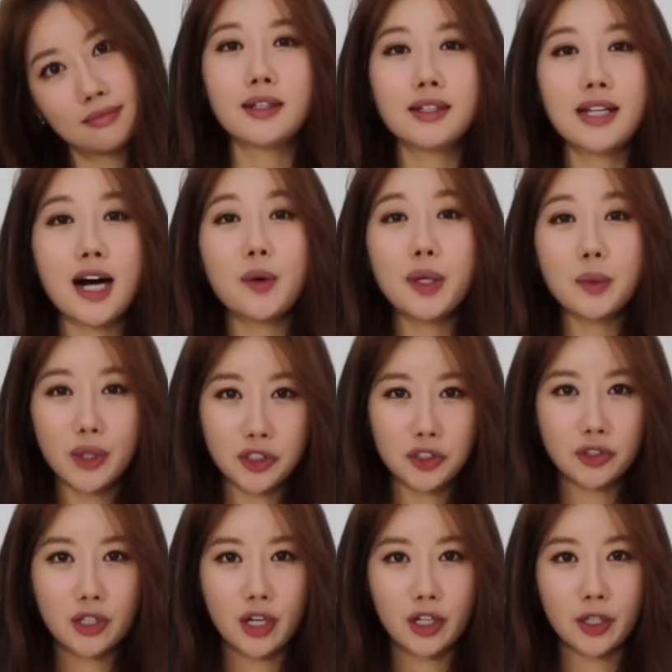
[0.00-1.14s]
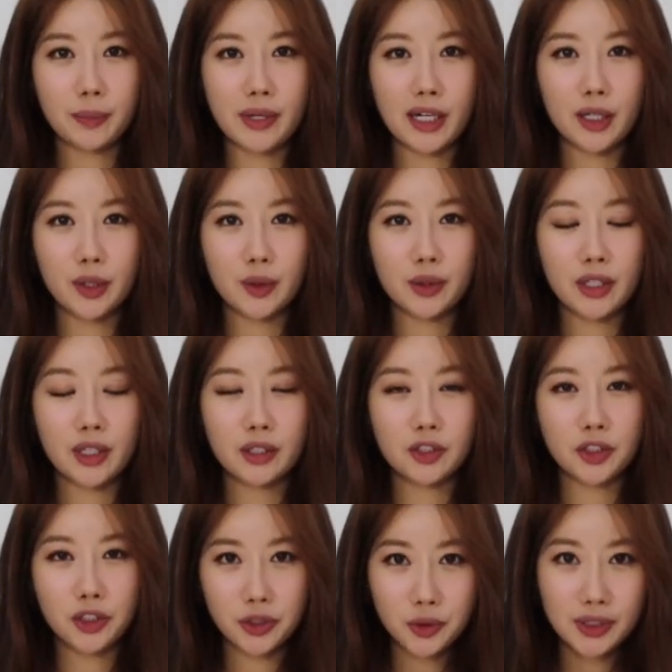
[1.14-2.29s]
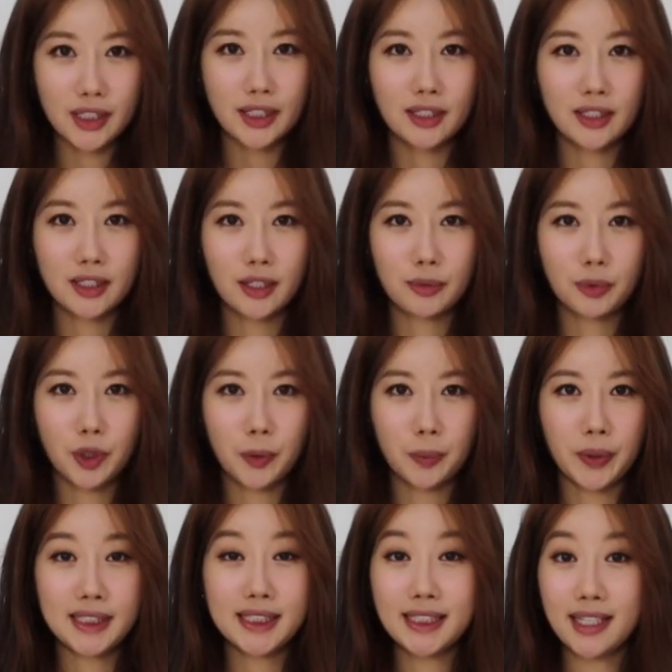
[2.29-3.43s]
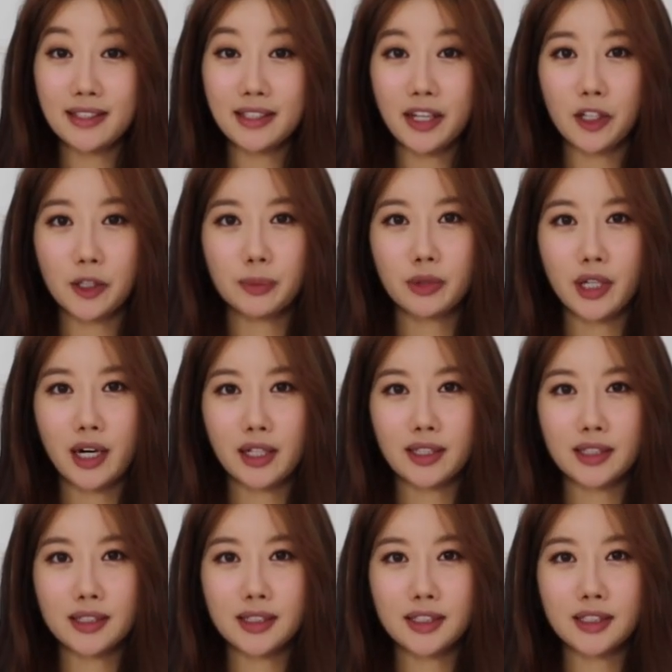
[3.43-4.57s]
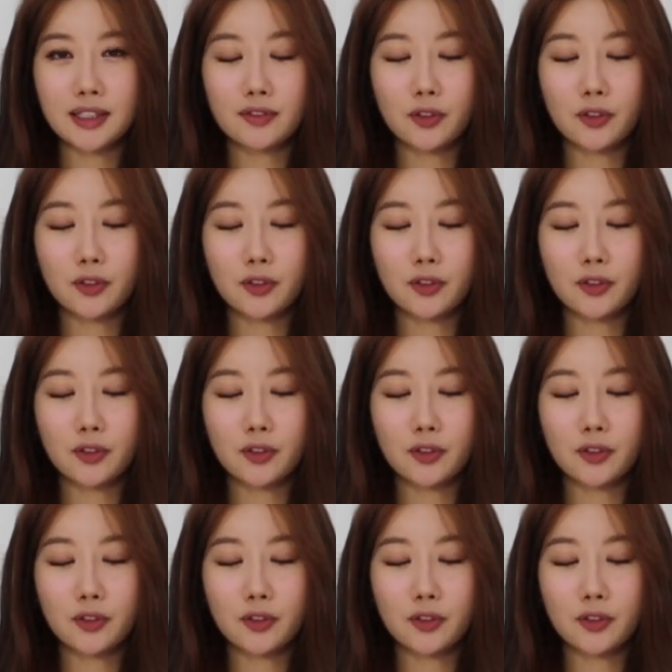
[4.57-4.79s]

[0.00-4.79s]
Now I want to talk about choosing appropriate skincare products